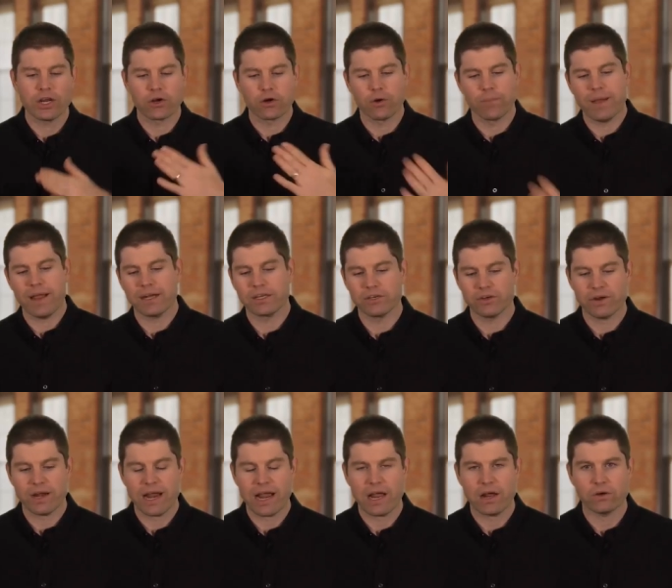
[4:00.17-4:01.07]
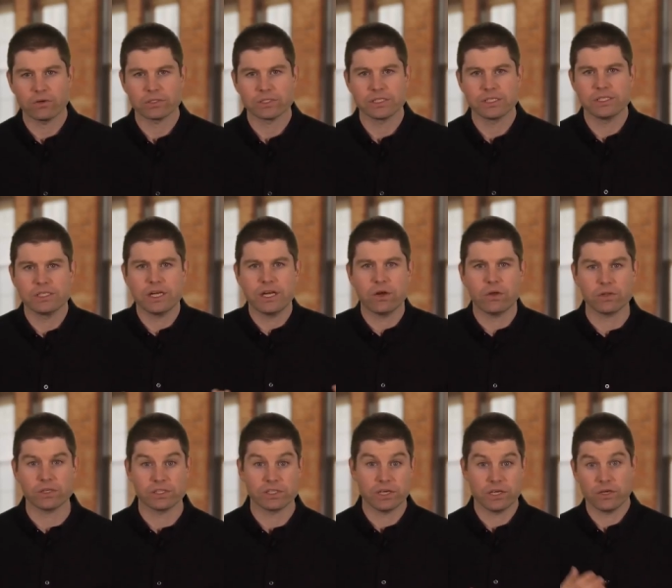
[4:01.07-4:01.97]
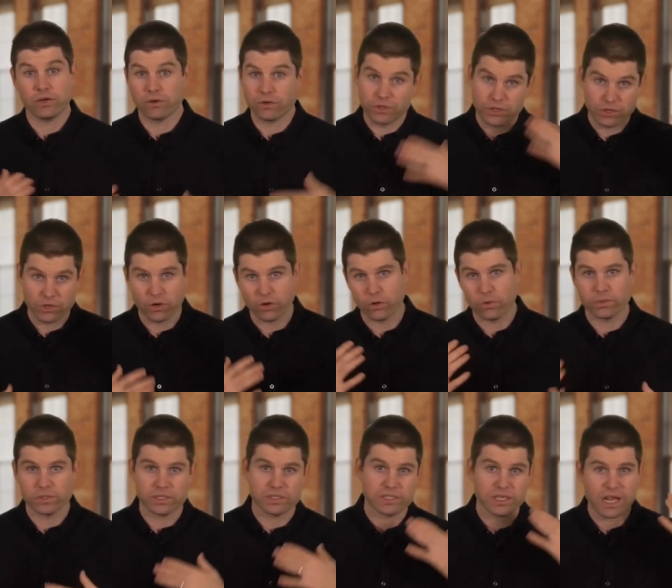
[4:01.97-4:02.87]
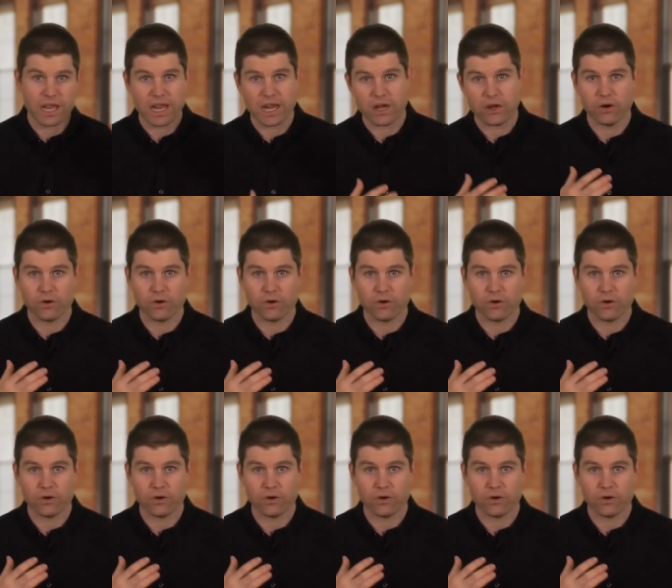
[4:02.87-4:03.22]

get a girl back to your house, and all of a sudden you don't know what to say.